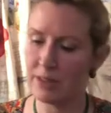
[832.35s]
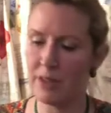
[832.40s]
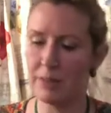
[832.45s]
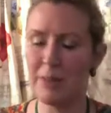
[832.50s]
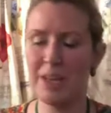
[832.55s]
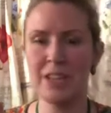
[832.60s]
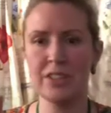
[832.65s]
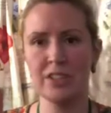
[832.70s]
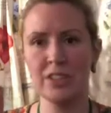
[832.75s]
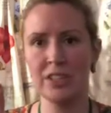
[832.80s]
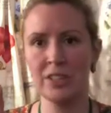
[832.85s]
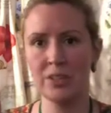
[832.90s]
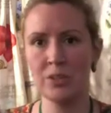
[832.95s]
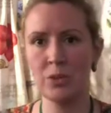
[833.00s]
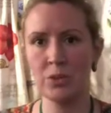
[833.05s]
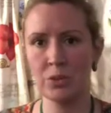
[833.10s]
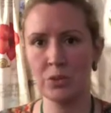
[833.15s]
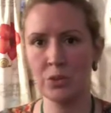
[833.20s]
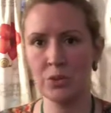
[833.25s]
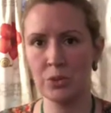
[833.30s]
I'm actually
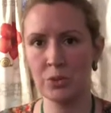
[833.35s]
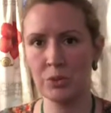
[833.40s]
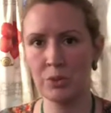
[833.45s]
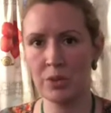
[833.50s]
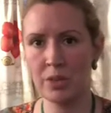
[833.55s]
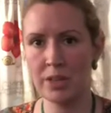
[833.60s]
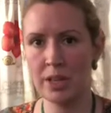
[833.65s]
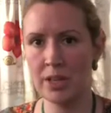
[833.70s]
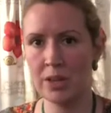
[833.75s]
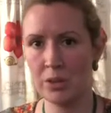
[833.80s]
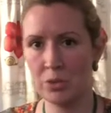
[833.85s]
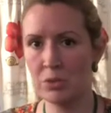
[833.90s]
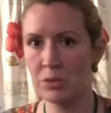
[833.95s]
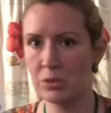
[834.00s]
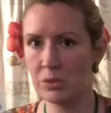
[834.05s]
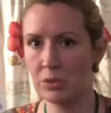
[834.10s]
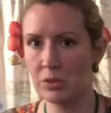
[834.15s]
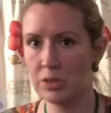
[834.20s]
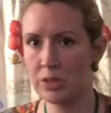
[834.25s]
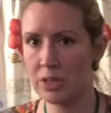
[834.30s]
not sure what they're
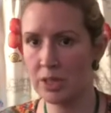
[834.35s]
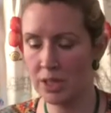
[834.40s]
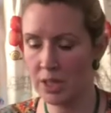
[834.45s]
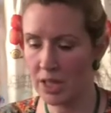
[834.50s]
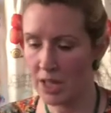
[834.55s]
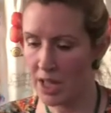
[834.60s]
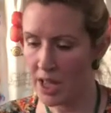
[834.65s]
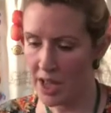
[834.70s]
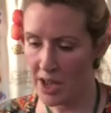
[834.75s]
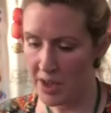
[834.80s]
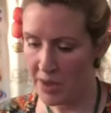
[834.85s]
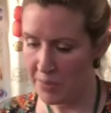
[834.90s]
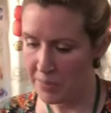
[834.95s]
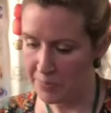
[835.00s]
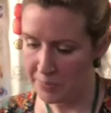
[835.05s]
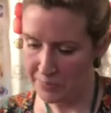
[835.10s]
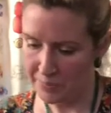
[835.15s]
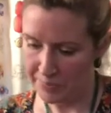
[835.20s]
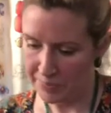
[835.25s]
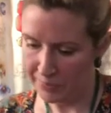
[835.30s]
called,
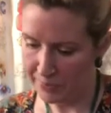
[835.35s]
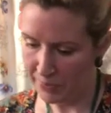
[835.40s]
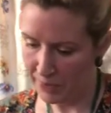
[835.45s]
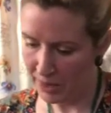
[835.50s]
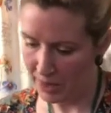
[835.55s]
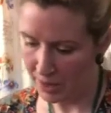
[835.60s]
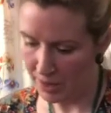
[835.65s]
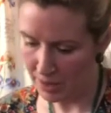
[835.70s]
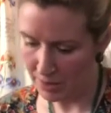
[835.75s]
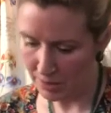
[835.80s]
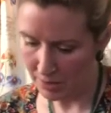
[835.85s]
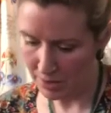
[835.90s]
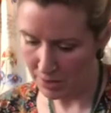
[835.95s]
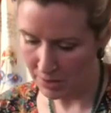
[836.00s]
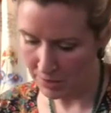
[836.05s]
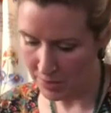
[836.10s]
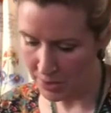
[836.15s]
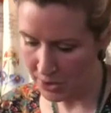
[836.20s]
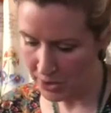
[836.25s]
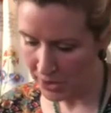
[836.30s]

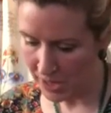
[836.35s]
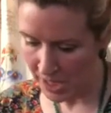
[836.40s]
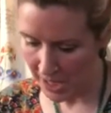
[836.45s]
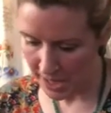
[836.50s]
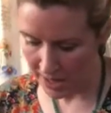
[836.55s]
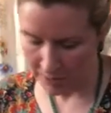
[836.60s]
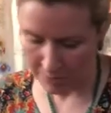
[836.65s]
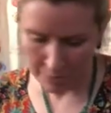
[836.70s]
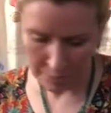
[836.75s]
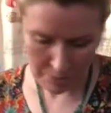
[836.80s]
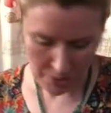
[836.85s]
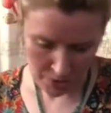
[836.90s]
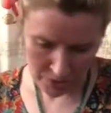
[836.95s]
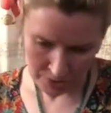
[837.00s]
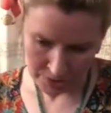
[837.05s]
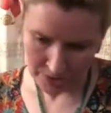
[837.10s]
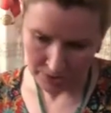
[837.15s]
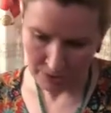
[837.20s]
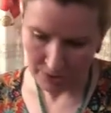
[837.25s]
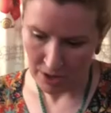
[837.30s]
but you can get them in
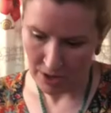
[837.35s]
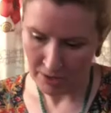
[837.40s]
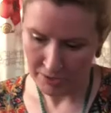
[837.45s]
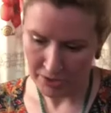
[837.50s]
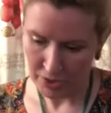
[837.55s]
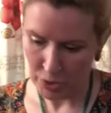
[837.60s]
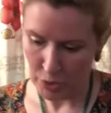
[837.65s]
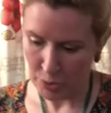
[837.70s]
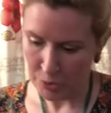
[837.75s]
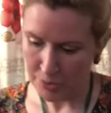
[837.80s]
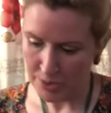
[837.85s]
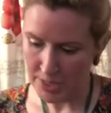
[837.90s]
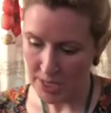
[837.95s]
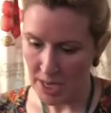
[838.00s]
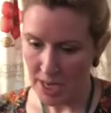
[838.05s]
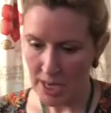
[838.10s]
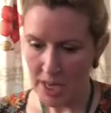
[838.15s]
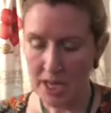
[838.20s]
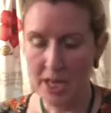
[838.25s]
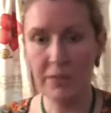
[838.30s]
most craft shops.
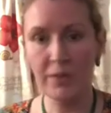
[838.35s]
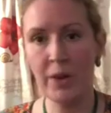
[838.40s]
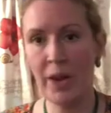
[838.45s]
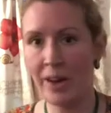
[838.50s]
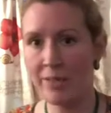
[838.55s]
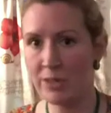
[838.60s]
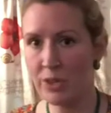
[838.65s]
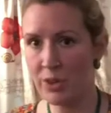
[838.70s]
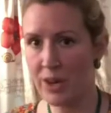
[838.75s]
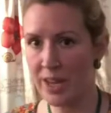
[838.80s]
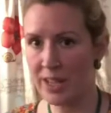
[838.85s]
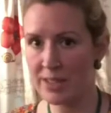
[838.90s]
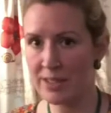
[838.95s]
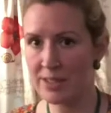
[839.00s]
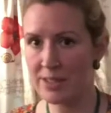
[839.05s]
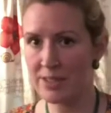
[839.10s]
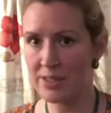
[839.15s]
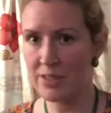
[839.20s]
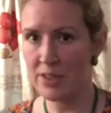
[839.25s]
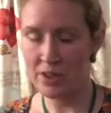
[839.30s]
If you haven't got
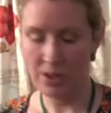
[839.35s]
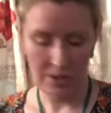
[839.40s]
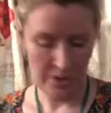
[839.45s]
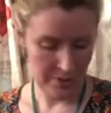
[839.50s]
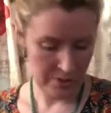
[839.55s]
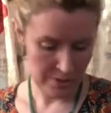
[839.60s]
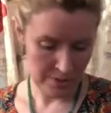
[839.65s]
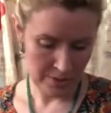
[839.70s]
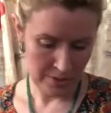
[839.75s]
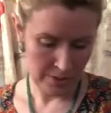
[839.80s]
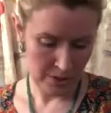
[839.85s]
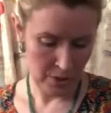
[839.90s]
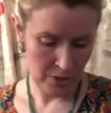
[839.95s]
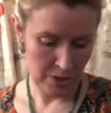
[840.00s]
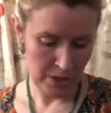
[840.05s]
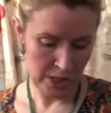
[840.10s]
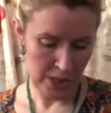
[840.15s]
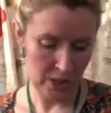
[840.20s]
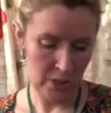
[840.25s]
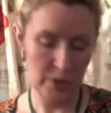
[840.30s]
access to those, you
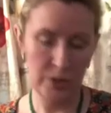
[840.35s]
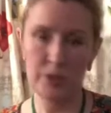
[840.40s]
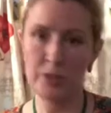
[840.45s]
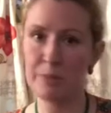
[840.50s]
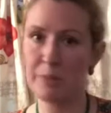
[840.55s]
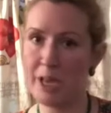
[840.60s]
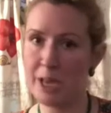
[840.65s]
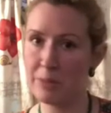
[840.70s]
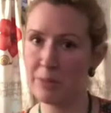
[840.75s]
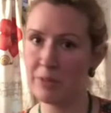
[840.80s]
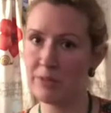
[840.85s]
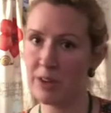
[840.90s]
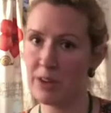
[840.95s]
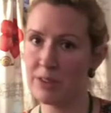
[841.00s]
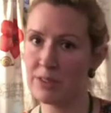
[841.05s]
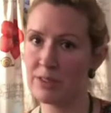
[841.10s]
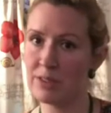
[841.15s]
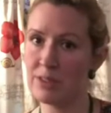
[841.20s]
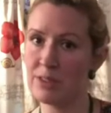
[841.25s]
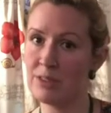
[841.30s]
can use paper
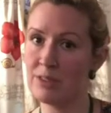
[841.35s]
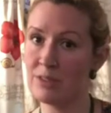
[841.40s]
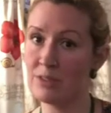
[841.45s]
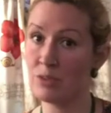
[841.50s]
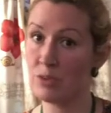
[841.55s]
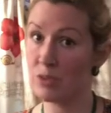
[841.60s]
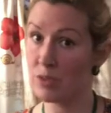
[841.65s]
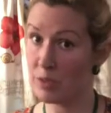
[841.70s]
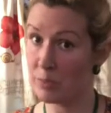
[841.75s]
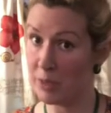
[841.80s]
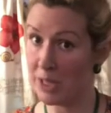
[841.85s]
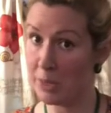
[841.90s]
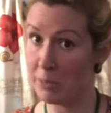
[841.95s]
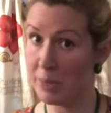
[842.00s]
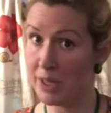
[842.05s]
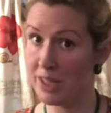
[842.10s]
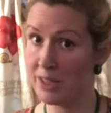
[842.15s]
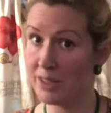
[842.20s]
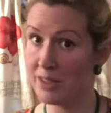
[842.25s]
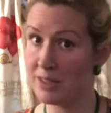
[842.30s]
fasteners or split
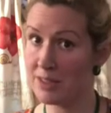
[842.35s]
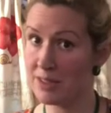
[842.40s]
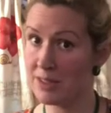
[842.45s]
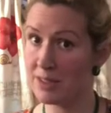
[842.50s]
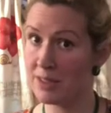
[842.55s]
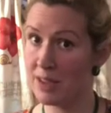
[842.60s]
pins.